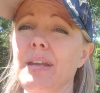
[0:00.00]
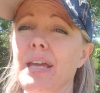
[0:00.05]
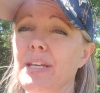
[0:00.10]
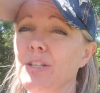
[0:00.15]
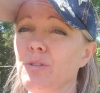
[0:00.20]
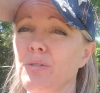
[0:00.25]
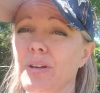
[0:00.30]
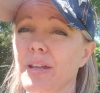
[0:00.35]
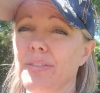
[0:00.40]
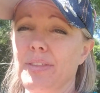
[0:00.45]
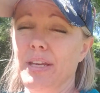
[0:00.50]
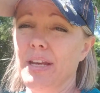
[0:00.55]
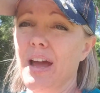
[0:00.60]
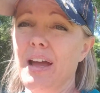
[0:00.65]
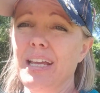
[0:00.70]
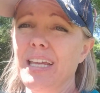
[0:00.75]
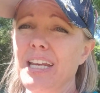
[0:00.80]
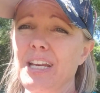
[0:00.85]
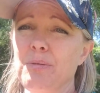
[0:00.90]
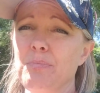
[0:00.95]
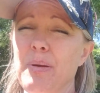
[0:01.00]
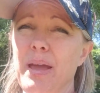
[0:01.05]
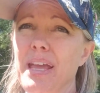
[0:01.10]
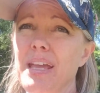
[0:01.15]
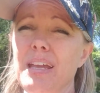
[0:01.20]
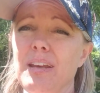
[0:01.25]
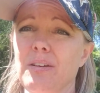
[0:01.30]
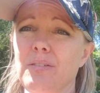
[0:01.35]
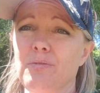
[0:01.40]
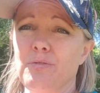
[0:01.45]
and doing nothing, not getting
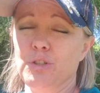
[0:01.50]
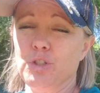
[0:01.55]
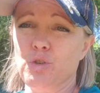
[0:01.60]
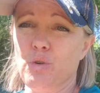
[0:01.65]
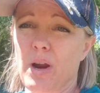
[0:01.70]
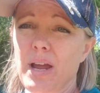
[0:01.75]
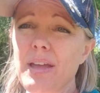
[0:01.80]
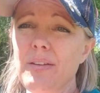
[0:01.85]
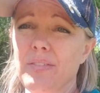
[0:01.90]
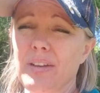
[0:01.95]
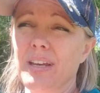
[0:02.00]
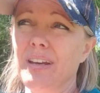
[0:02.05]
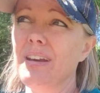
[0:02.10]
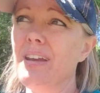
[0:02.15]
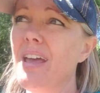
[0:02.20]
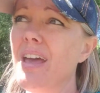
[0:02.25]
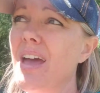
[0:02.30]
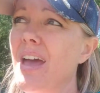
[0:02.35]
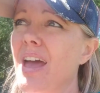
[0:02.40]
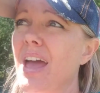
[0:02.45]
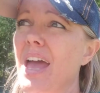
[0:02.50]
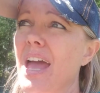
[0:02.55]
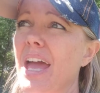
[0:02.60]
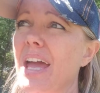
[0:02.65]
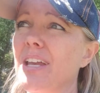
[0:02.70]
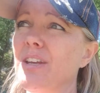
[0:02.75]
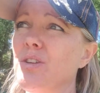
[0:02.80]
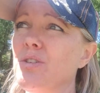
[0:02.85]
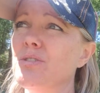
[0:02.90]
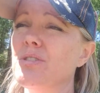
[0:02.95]
paid for driving
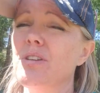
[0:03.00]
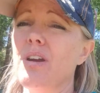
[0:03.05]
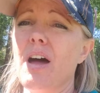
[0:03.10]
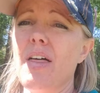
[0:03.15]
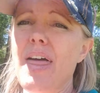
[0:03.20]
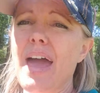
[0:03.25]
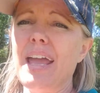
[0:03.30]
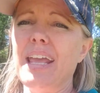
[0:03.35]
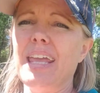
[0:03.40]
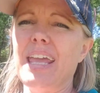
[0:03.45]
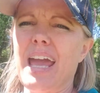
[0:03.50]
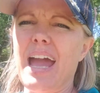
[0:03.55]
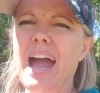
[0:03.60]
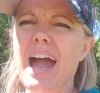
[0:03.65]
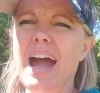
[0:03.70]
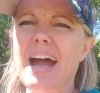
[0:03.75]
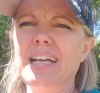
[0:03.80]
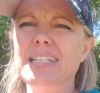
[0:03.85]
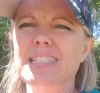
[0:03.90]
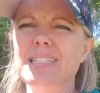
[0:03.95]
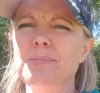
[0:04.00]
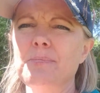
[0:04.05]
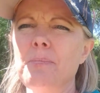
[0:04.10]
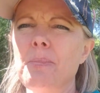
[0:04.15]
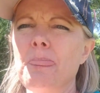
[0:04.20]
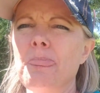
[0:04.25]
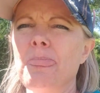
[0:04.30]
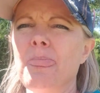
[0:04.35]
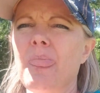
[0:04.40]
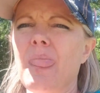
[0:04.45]
and using all that gas.
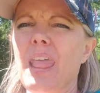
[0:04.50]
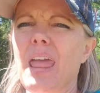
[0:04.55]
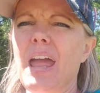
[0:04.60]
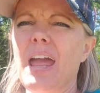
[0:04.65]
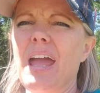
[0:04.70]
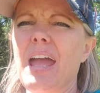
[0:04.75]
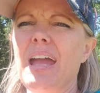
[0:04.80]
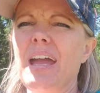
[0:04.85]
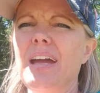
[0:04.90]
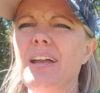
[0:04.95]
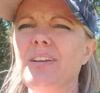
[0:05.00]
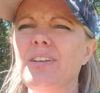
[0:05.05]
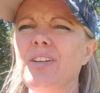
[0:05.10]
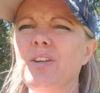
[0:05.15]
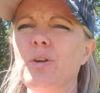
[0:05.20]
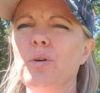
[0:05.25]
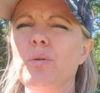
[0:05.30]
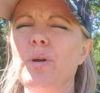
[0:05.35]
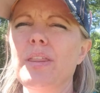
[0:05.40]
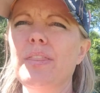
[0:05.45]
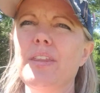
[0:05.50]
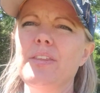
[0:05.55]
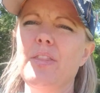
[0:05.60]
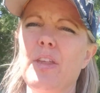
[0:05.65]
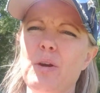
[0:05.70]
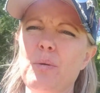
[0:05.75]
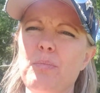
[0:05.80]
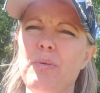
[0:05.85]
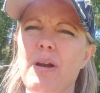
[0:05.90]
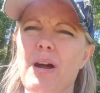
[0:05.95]
And, you know, and then
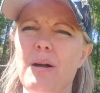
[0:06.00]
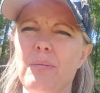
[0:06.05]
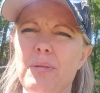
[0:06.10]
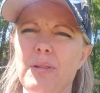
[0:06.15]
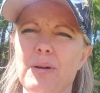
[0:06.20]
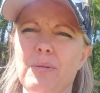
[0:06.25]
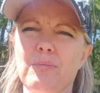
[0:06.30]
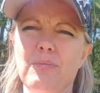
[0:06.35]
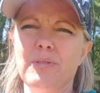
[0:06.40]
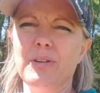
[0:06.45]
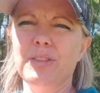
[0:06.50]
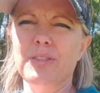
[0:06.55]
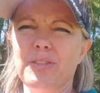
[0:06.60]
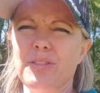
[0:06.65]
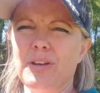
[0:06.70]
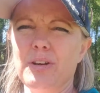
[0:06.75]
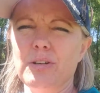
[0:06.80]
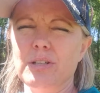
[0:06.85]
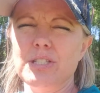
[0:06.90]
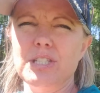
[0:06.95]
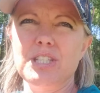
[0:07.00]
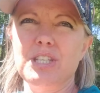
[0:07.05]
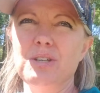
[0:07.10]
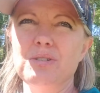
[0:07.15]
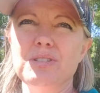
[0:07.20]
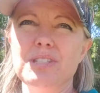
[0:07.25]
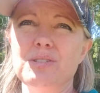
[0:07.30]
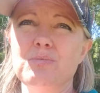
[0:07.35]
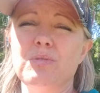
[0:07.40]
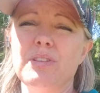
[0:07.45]
their
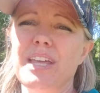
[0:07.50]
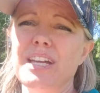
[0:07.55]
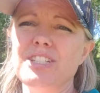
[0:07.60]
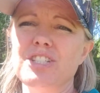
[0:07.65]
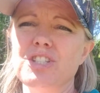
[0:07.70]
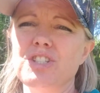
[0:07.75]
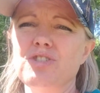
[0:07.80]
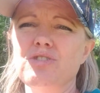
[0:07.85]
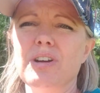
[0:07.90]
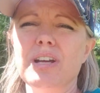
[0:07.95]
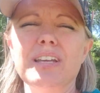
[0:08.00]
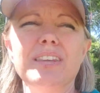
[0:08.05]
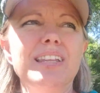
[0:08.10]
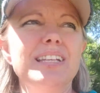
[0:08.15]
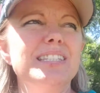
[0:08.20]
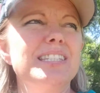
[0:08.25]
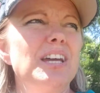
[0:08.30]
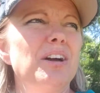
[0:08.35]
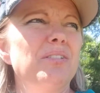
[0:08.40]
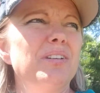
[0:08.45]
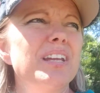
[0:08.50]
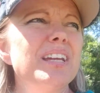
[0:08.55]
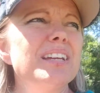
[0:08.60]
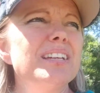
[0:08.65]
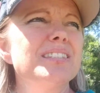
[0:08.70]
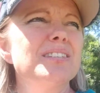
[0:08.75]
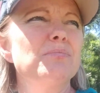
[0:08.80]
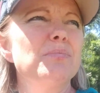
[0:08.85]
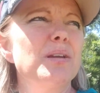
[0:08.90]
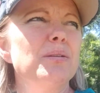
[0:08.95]
excuse is, well, that's just trucking, that's how it
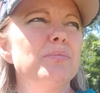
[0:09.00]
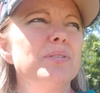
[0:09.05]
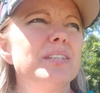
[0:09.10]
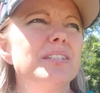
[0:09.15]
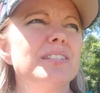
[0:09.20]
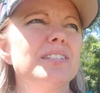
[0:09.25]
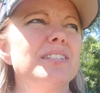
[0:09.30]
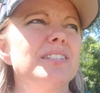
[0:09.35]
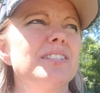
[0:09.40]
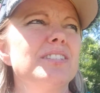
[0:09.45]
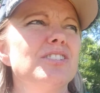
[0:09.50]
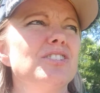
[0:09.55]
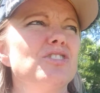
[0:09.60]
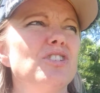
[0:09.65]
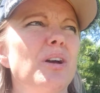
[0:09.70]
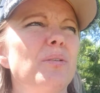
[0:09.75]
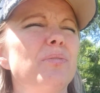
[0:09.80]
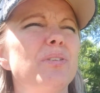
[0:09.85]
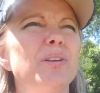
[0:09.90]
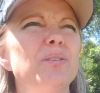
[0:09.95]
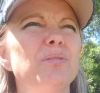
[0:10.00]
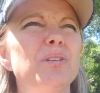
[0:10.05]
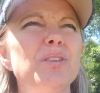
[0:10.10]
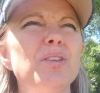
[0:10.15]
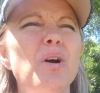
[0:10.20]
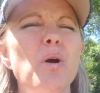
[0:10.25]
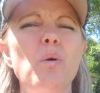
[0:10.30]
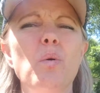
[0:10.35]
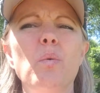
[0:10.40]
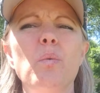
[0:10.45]
is, and maybe this isn't the job for you. Well,
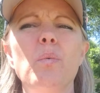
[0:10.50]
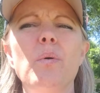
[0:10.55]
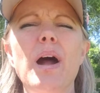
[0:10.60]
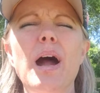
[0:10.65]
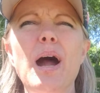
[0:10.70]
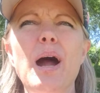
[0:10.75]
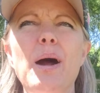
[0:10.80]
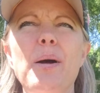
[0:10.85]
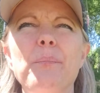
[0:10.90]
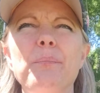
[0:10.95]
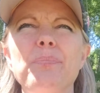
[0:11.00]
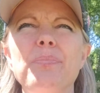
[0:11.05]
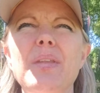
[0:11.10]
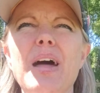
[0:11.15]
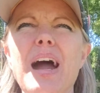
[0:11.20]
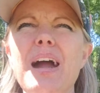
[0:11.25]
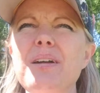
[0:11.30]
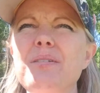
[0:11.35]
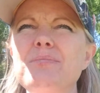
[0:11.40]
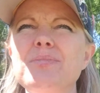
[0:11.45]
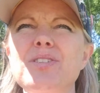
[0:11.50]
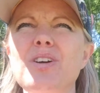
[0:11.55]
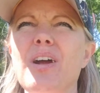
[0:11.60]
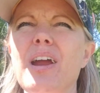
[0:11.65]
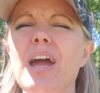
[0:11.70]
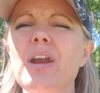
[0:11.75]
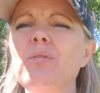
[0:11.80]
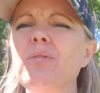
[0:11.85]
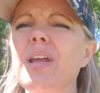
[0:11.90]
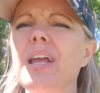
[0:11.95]
no, I'm
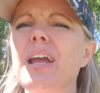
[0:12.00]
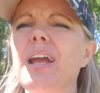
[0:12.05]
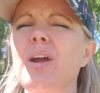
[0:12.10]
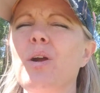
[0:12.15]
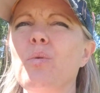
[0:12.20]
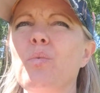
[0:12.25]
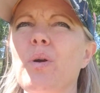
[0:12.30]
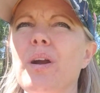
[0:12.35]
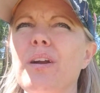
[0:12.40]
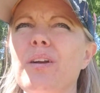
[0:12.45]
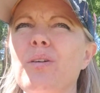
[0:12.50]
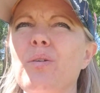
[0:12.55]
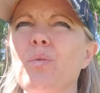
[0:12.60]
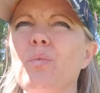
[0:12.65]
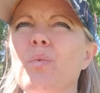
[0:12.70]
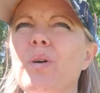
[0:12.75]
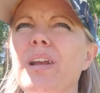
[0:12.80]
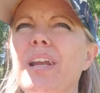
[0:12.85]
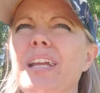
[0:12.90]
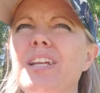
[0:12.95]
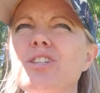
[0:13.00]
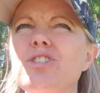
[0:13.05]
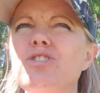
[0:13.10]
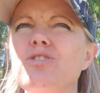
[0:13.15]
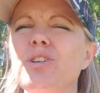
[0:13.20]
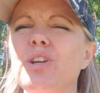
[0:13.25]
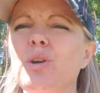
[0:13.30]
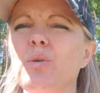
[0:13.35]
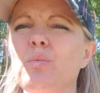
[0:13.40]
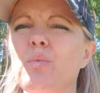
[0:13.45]
sorry, I don't care what
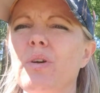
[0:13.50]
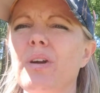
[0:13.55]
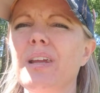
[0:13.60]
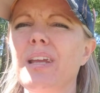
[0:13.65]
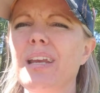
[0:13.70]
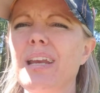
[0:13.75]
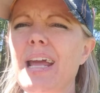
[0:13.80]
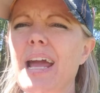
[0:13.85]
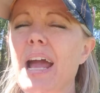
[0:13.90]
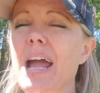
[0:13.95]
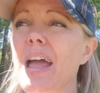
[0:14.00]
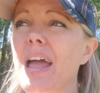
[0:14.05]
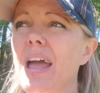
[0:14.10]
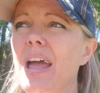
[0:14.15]
industry you're working at.